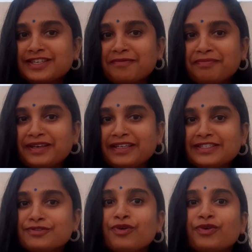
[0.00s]

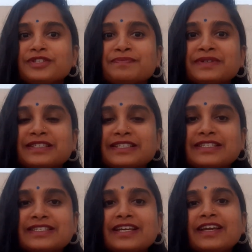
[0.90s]
companies,
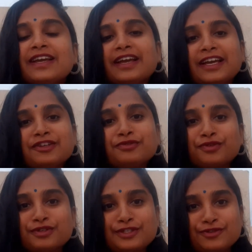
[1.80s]
hospitals, and
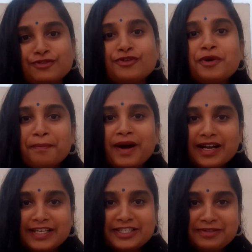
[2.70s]
also
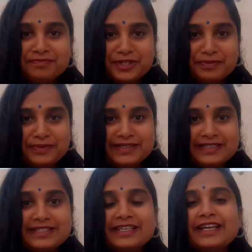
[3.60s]
marketing
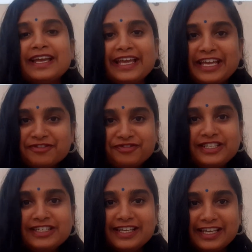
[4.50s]
purpose
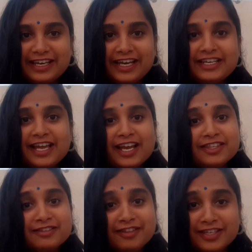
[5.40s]
every day, right?
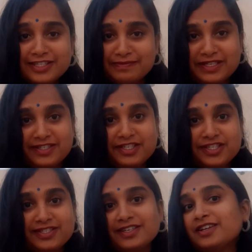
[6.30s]
And these
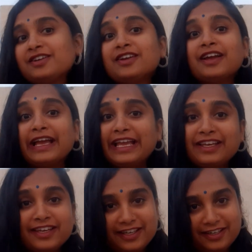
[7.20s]
messages are
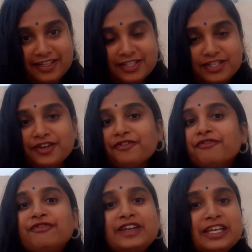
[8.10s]
in English.
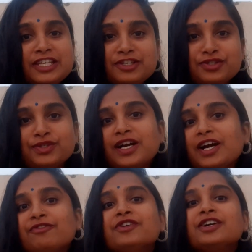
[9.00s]
We need to
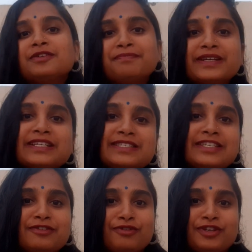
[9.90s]
have a
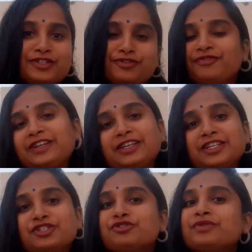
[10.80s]
basic knowledge of
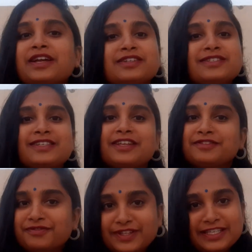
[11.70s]
English to
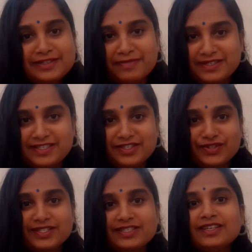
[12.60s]
understand these
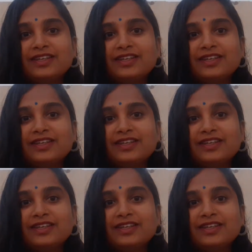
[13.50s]
messages